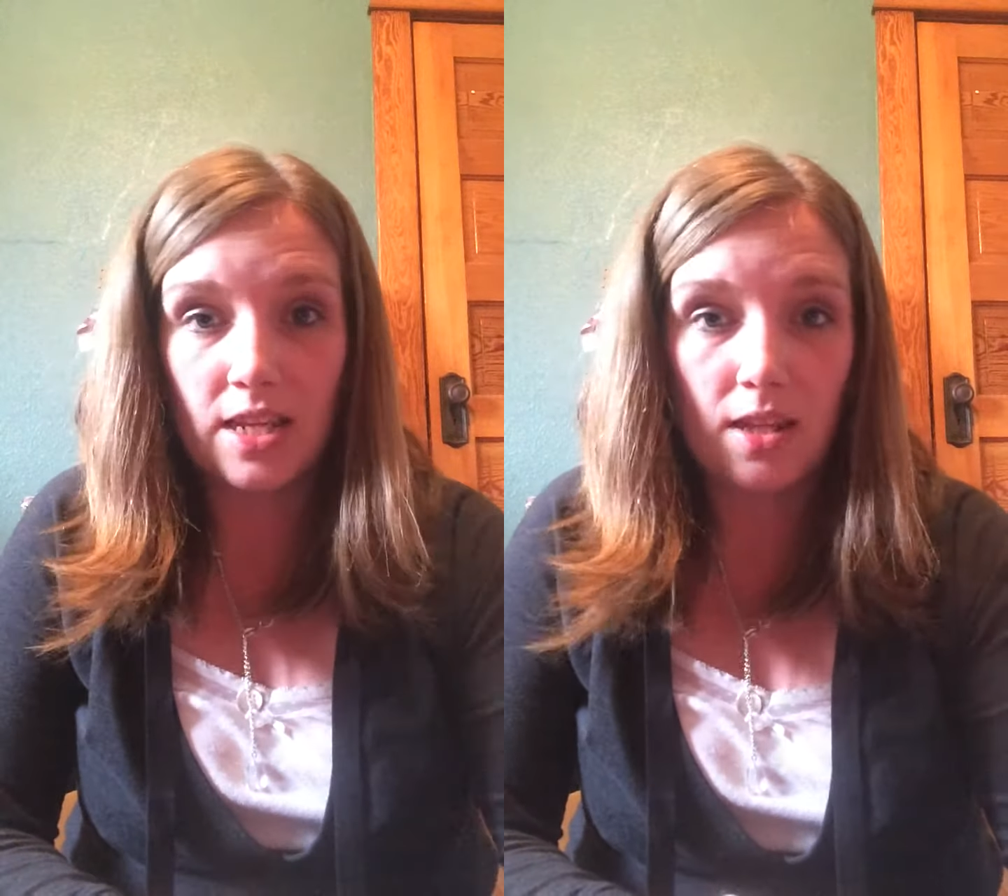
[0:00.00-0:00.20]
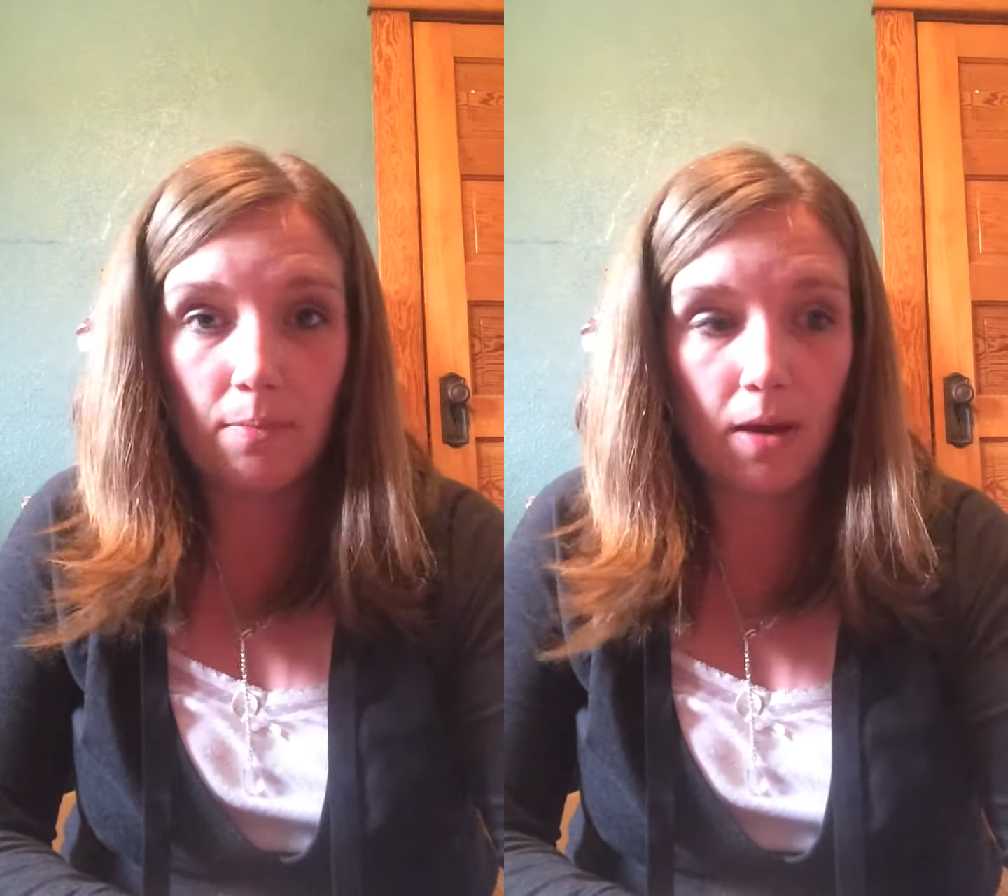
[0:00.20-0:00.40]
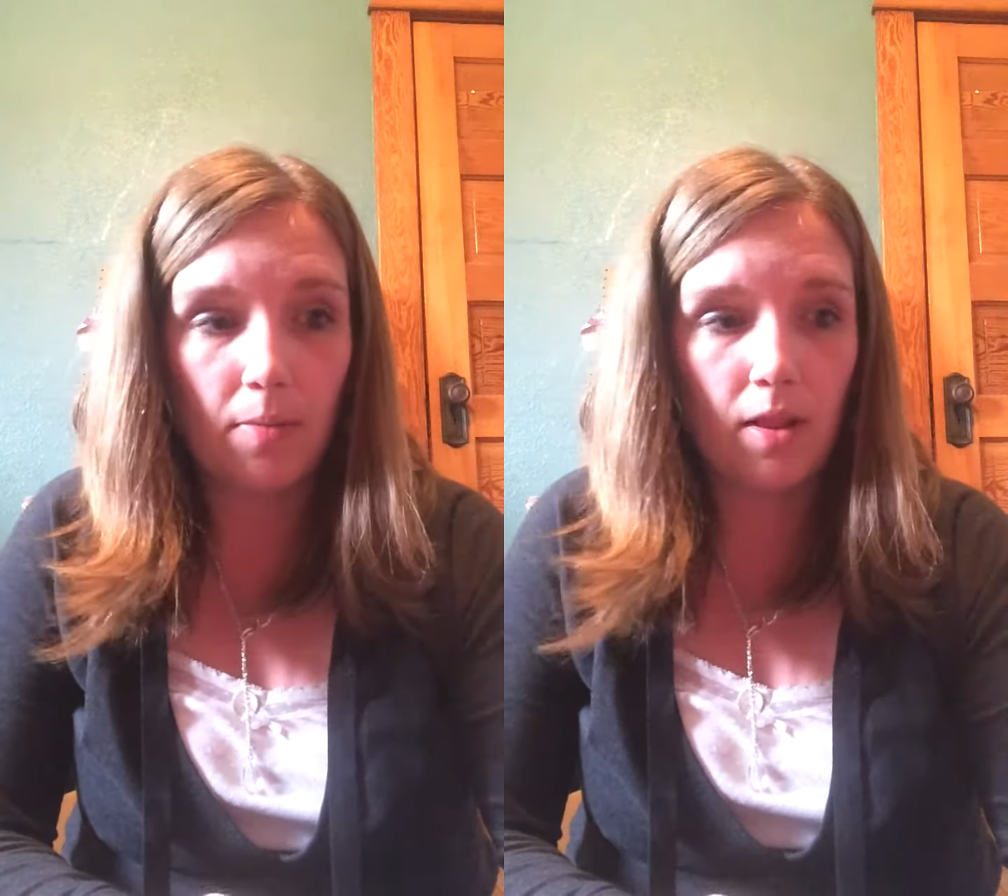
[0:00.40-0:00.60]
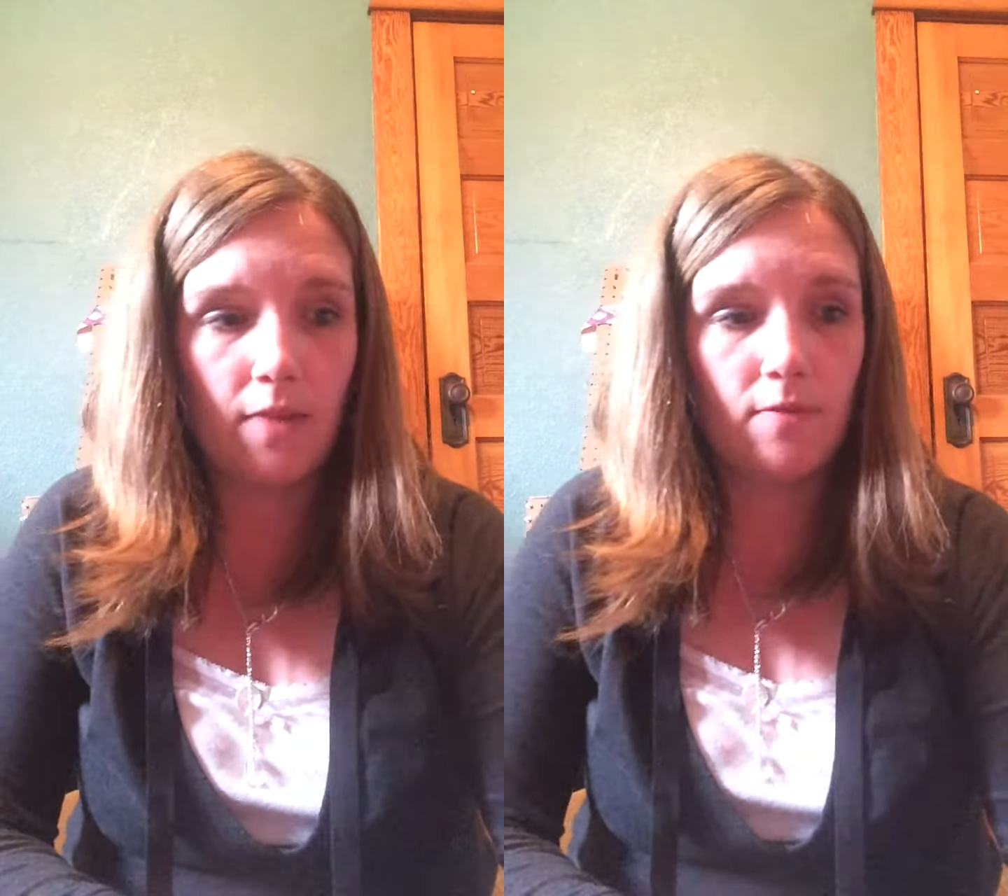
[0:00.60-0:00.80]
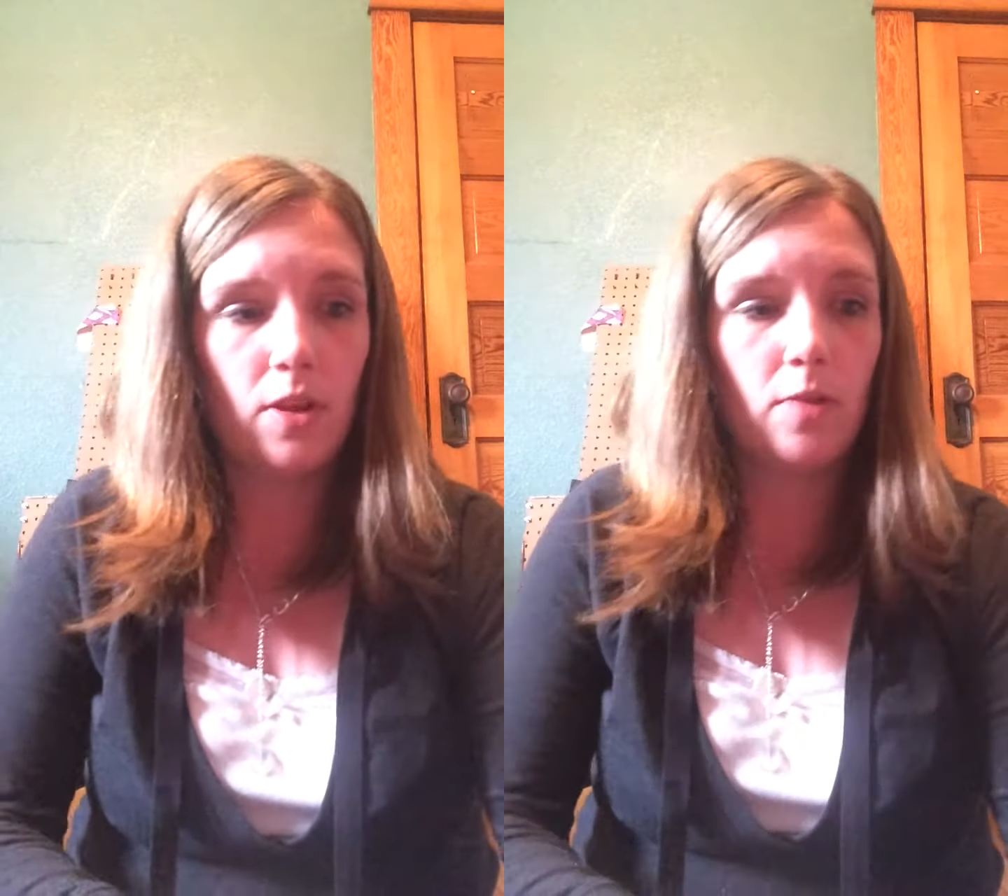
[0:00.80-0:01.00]
in the bubble
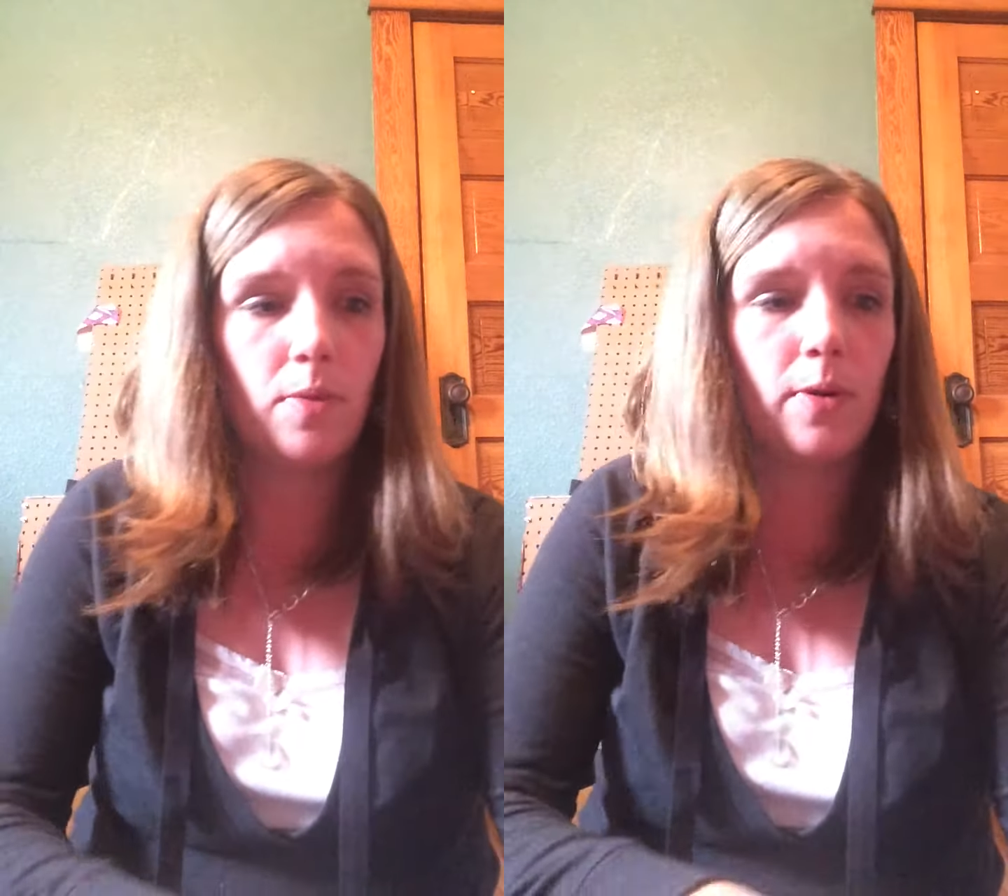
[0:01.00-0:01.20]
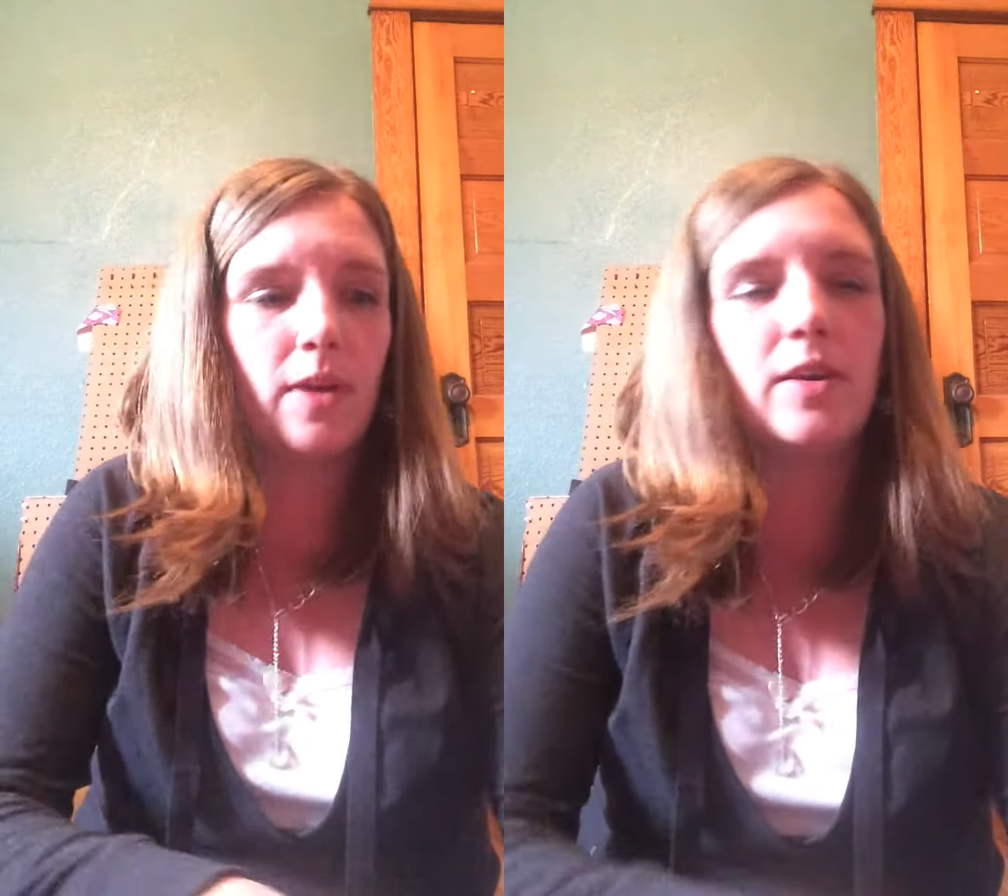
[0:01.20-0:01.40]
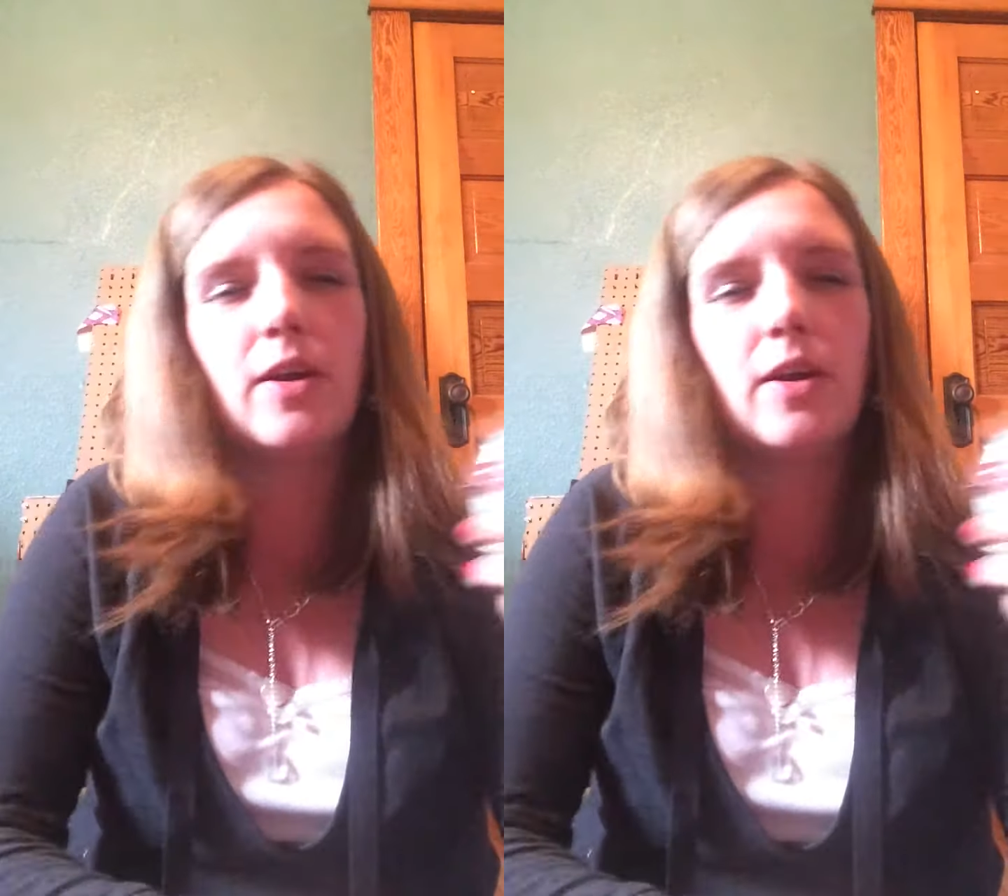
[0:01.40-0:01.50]
envelope or whatever,